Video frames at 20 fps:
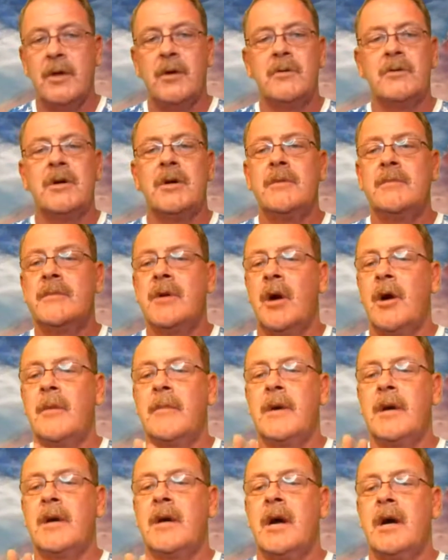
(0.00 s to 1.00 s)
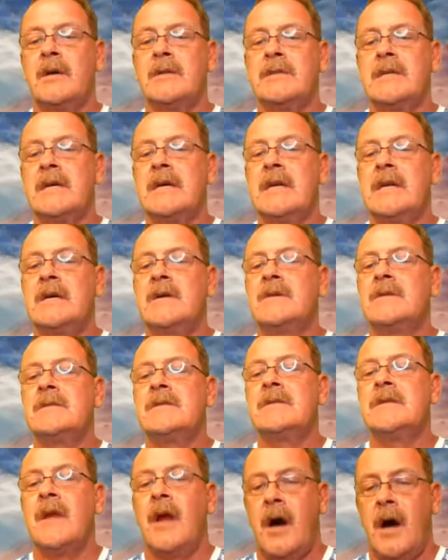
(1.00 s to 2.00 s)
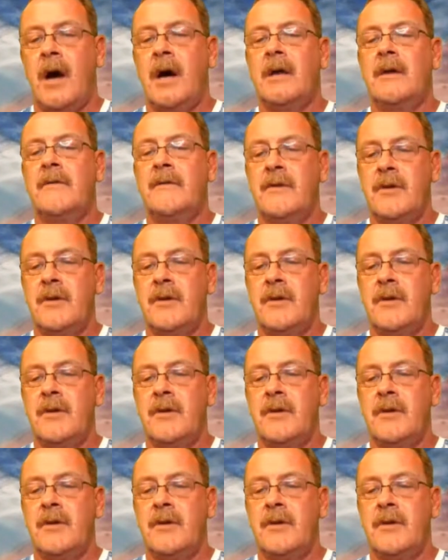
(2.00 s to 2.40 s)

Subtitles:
YouTube tournament because it is not